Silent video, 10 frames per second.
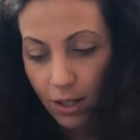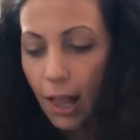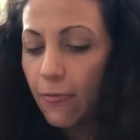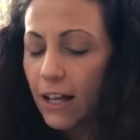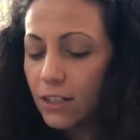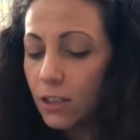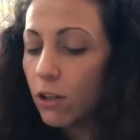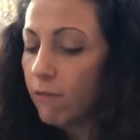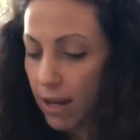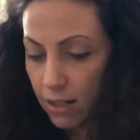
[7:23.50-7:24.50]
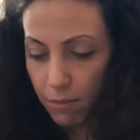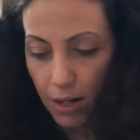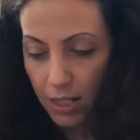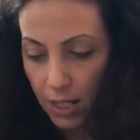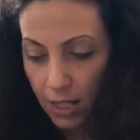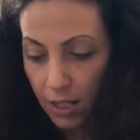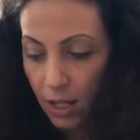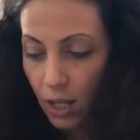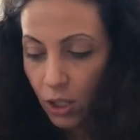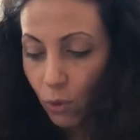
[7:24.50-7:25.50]
"That is correct, my dear.
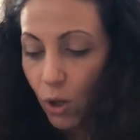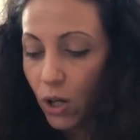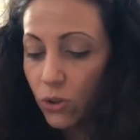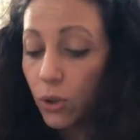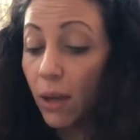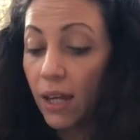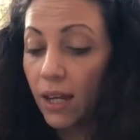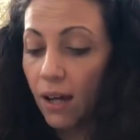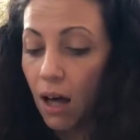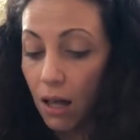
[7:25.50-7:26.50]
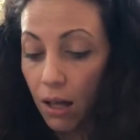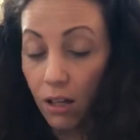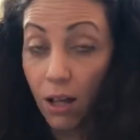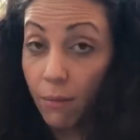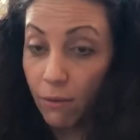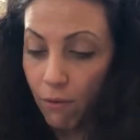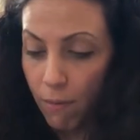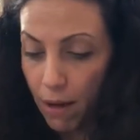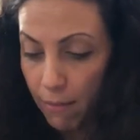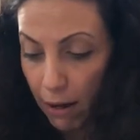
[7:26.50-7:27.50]
The words you hear are coming from
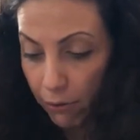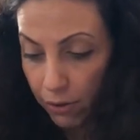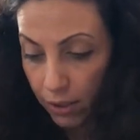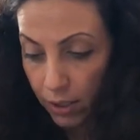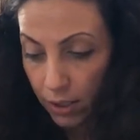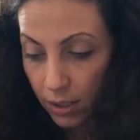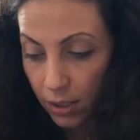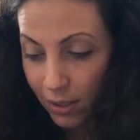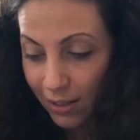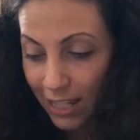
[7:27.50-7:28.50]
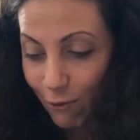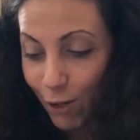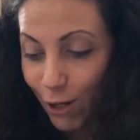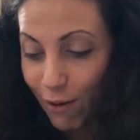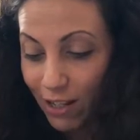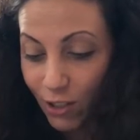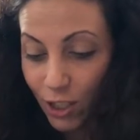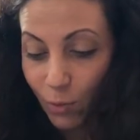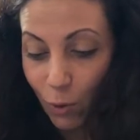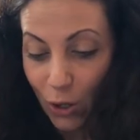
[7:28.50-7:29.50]
my mouth." He rearranged
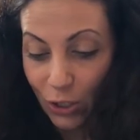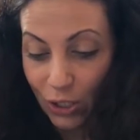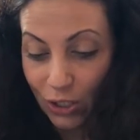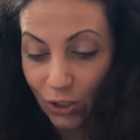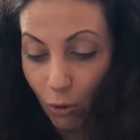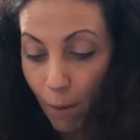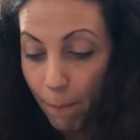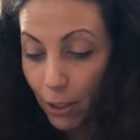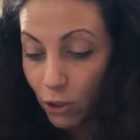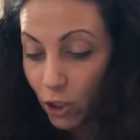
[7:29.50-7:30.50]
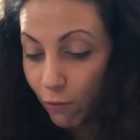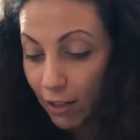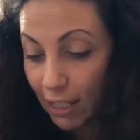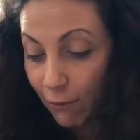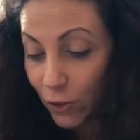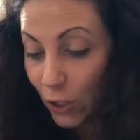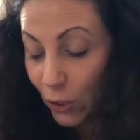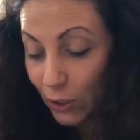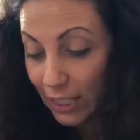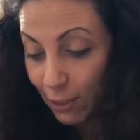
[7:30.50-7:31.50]
his branches so a bunch of leaves
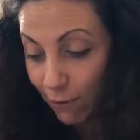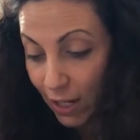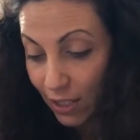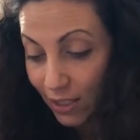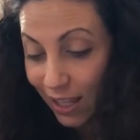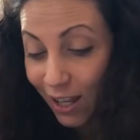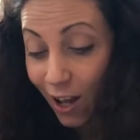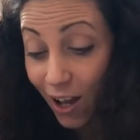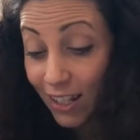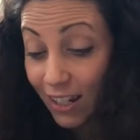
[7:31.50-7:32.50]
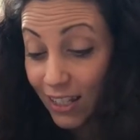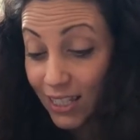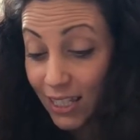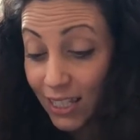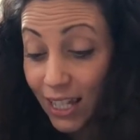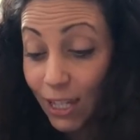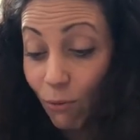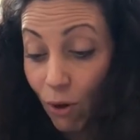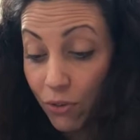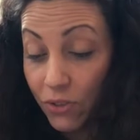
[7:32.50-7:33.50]
circled his face, highlighting that he
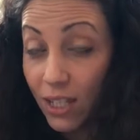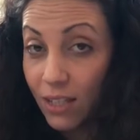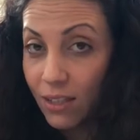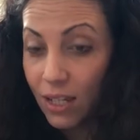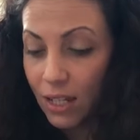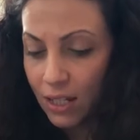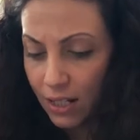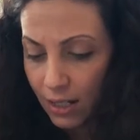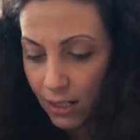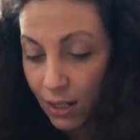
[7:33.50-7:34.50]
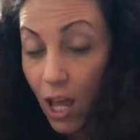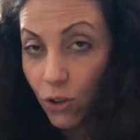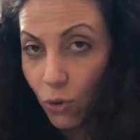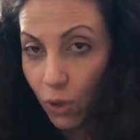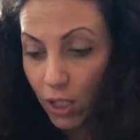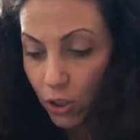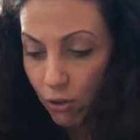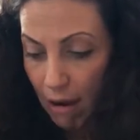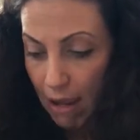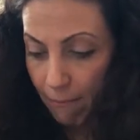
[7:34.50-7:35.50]
was, indeed, a talking tree.